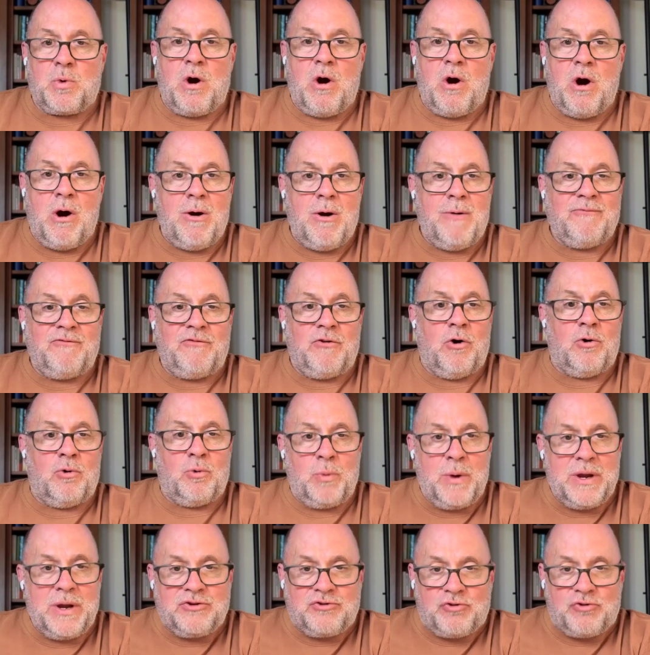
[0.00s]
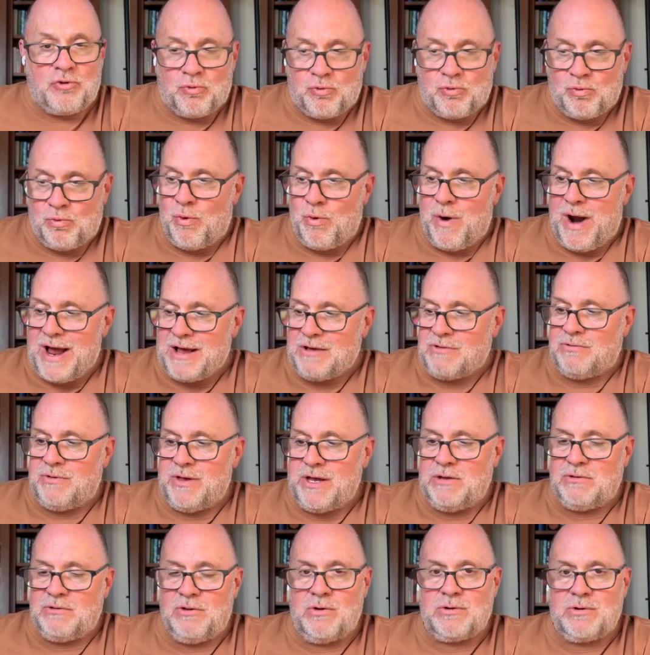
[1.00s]
harmful, we
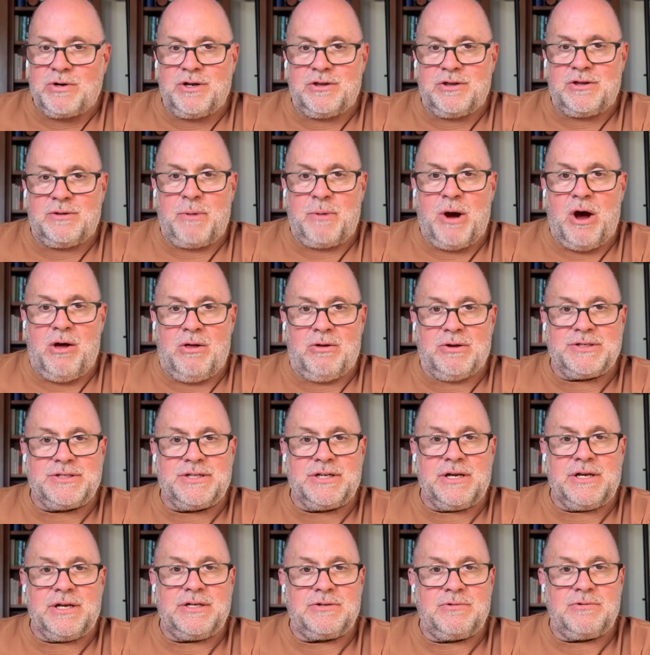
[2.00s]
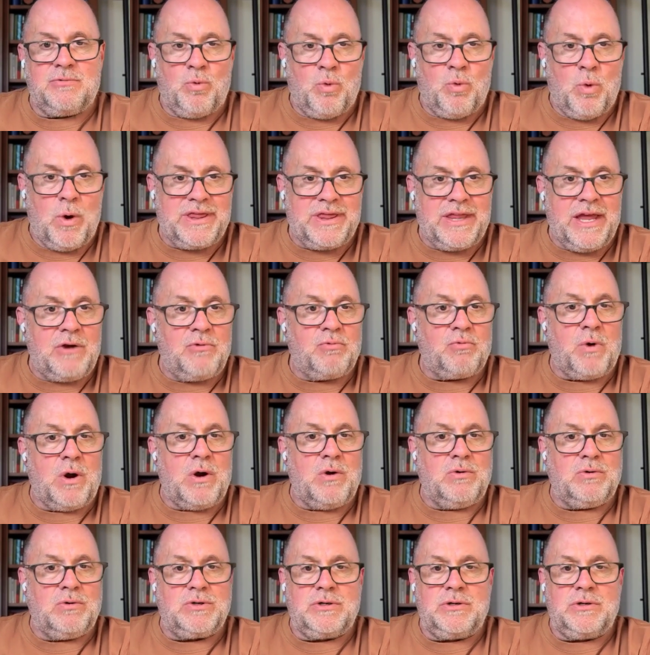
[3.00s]
directly looked at the policies, what they
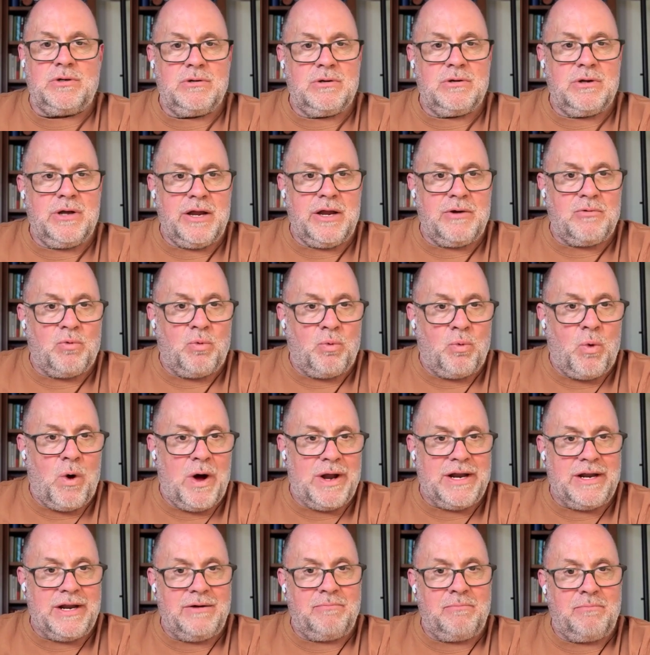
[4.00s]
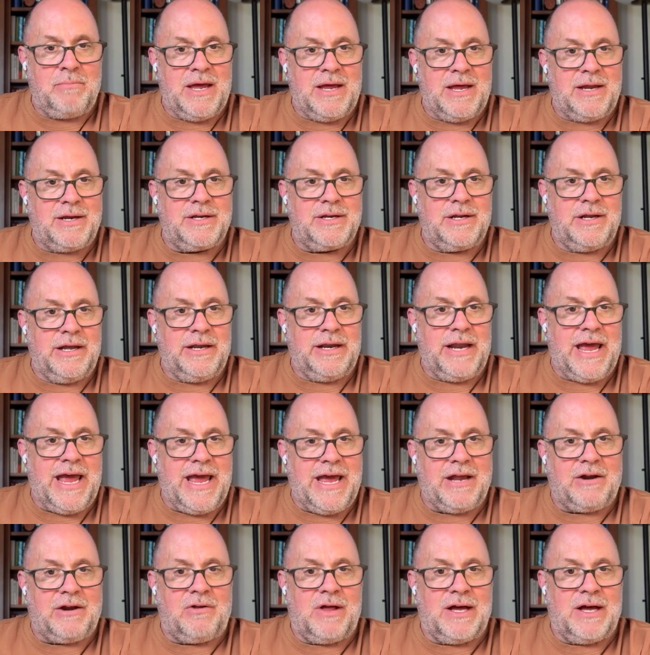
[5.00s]
wrote, and what it meant, and
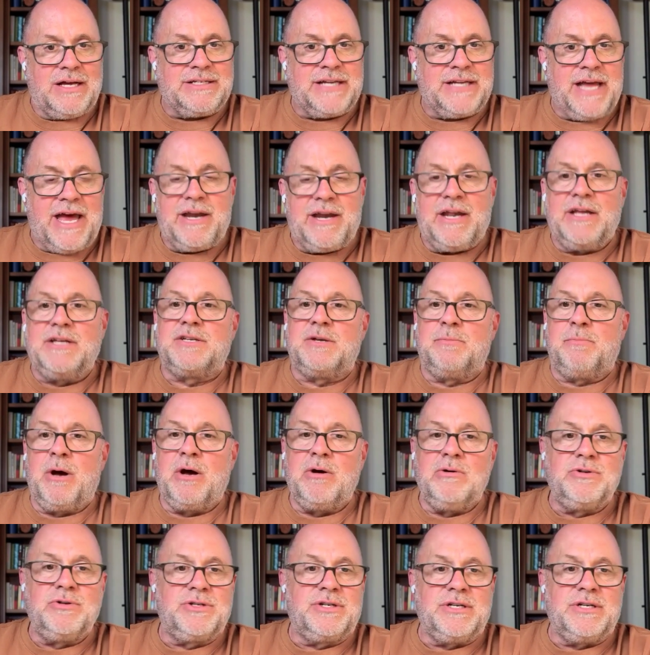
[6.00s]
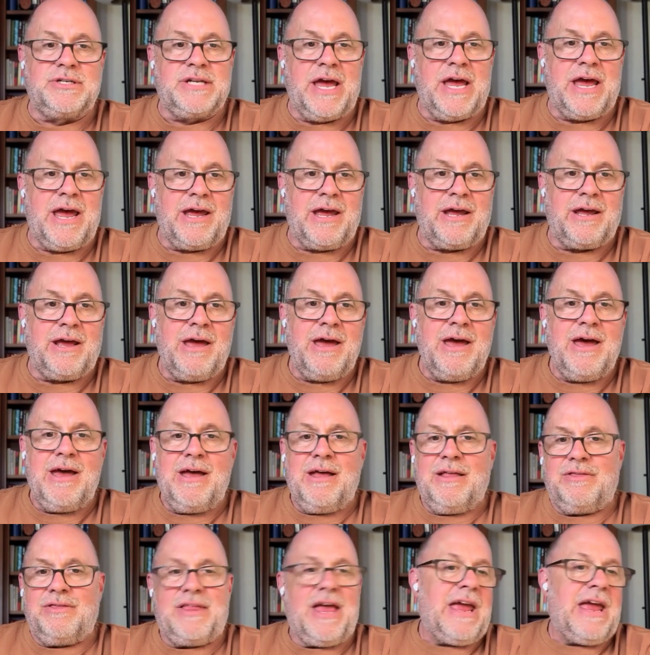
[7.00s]
analyzed that, as opposed to saying
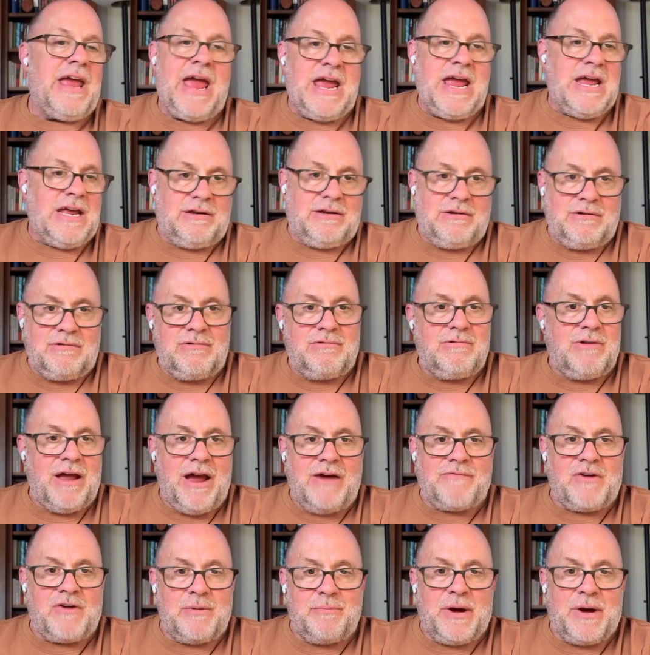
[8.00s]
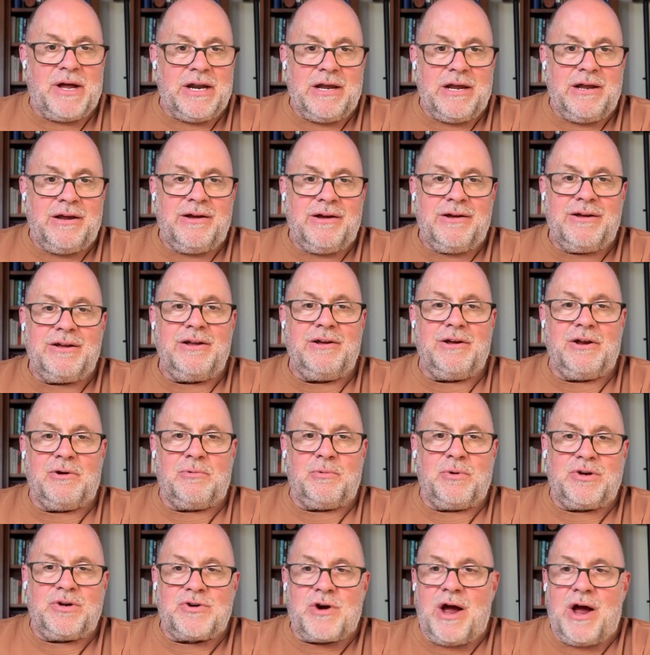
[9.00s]
they hate everybody.
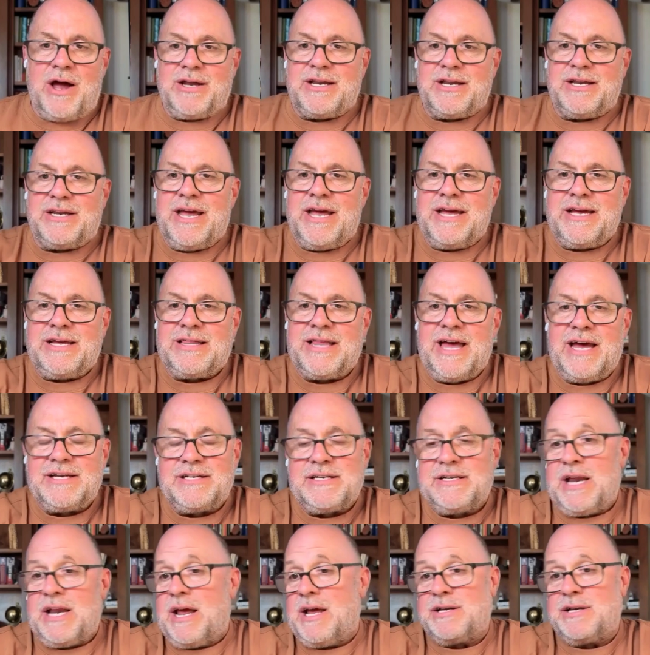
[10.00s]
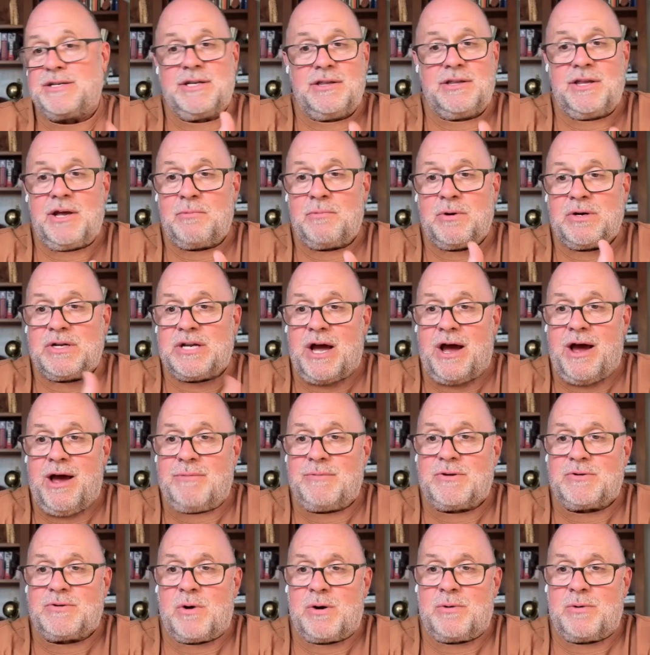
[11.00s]
We tried to take that stance. And there were
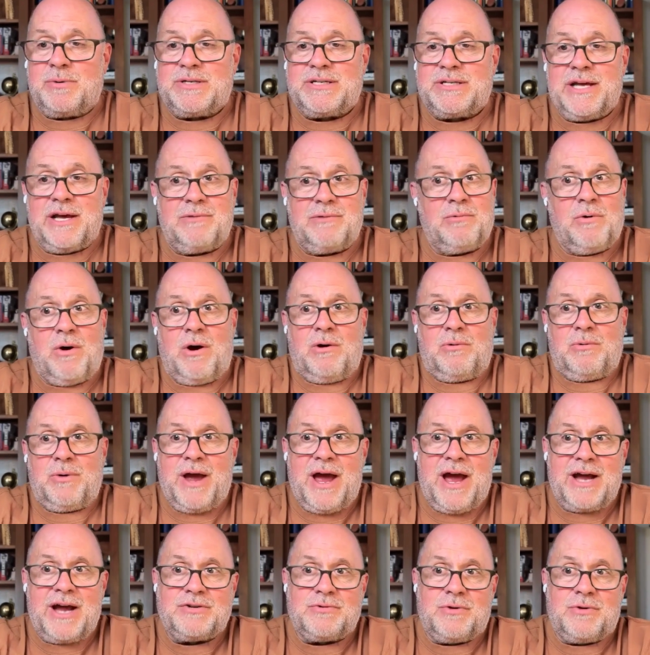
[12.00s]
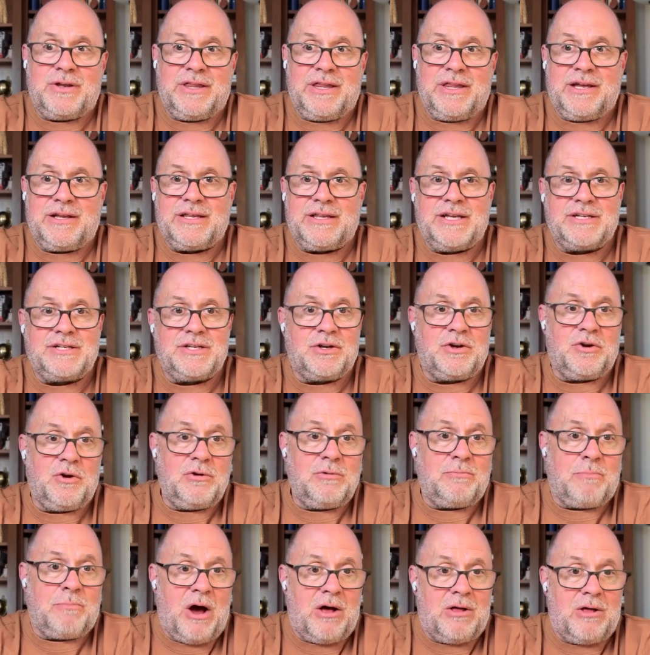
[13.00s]
times where we said, well, we actually think that's a
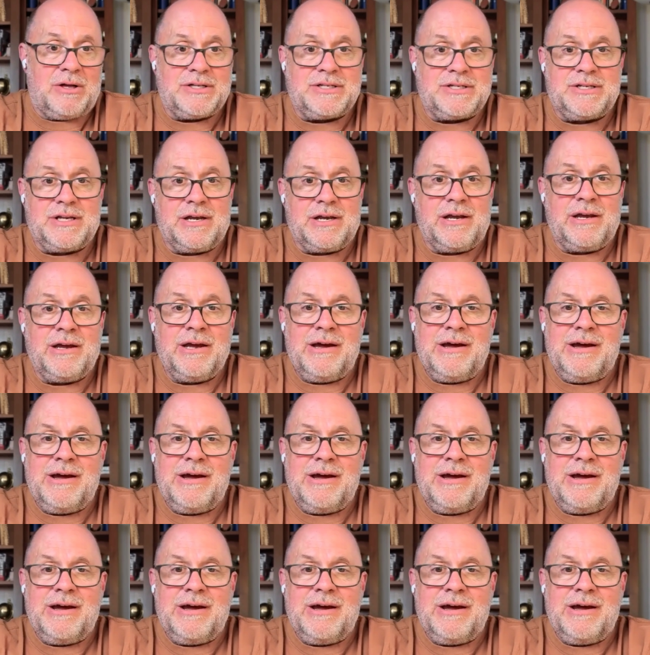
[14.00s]
good policy